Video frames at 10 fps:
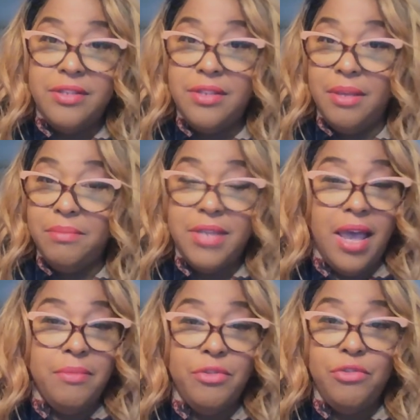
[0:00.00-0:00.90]

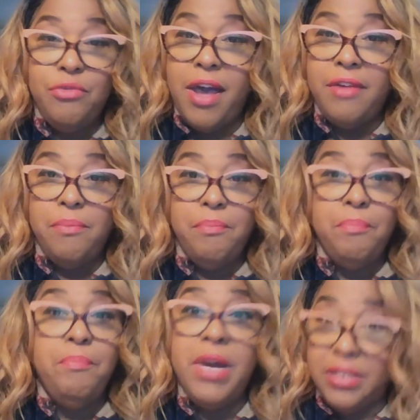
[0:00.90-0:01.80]
sometime throughout
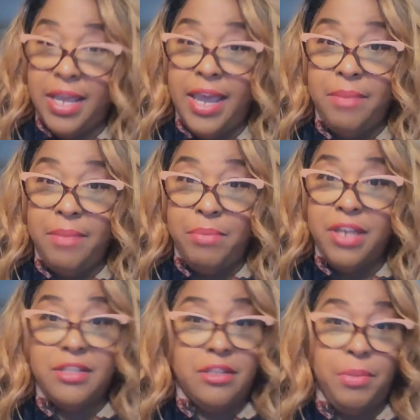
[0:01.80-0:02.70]
Monday,
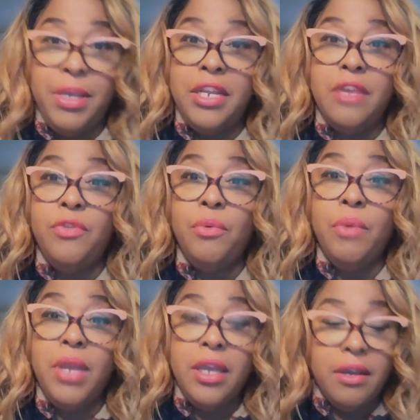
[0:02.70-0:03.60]
because it's the beginning of the
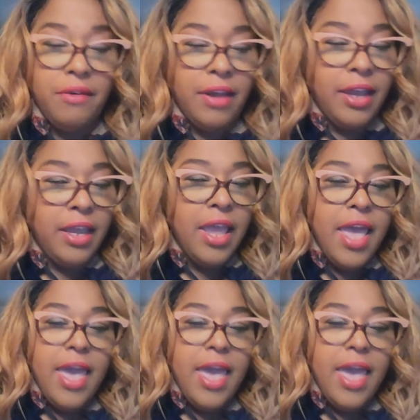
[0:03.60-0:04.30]
week, right?